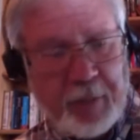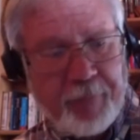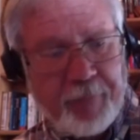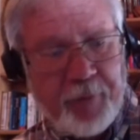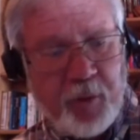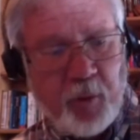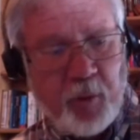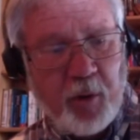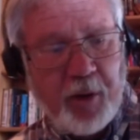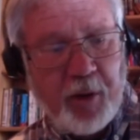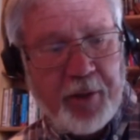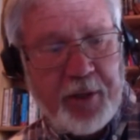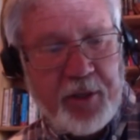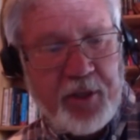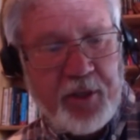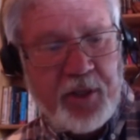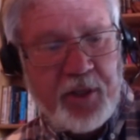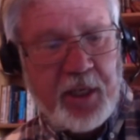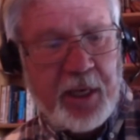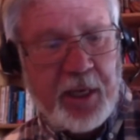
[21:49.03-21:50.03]
to one of these
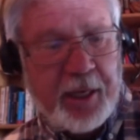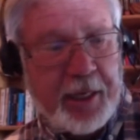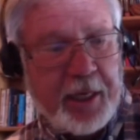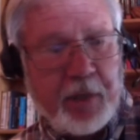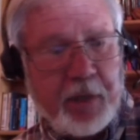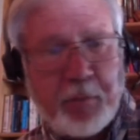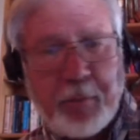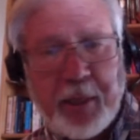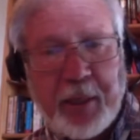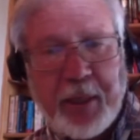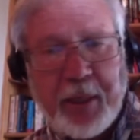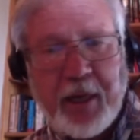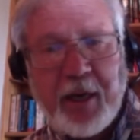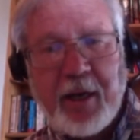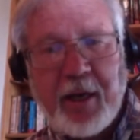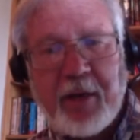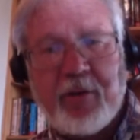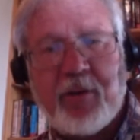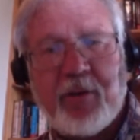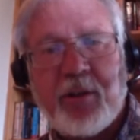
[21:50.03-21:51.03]
CIA
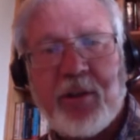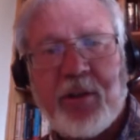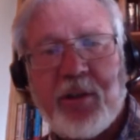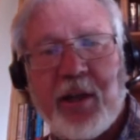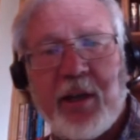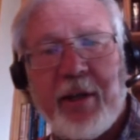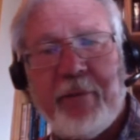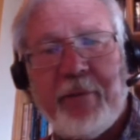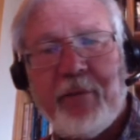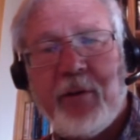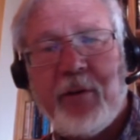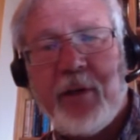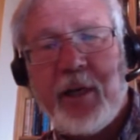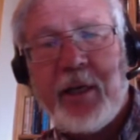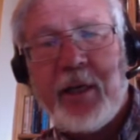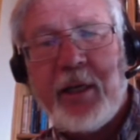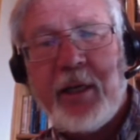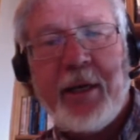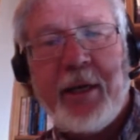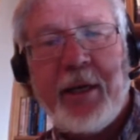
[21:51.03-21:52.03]
psychiatrists after
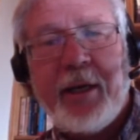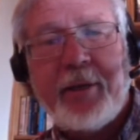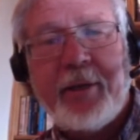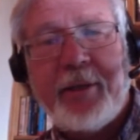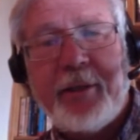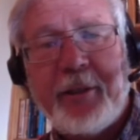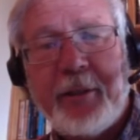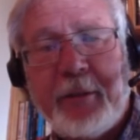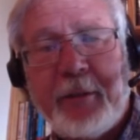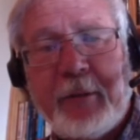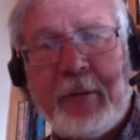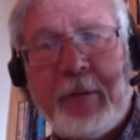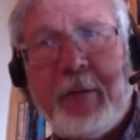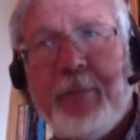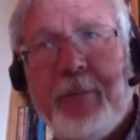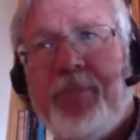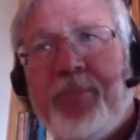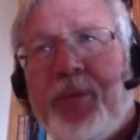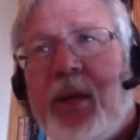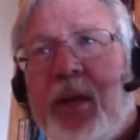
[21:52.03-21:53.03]
he had, uh,
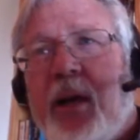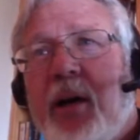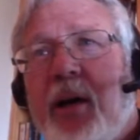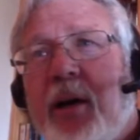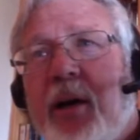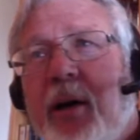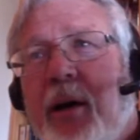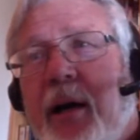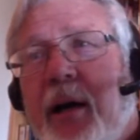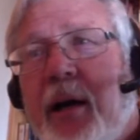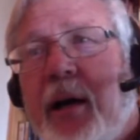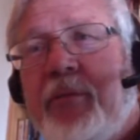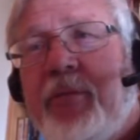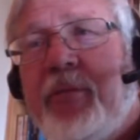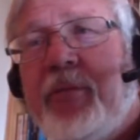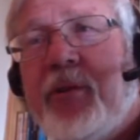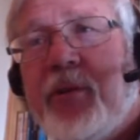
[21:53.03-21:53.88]
uh, after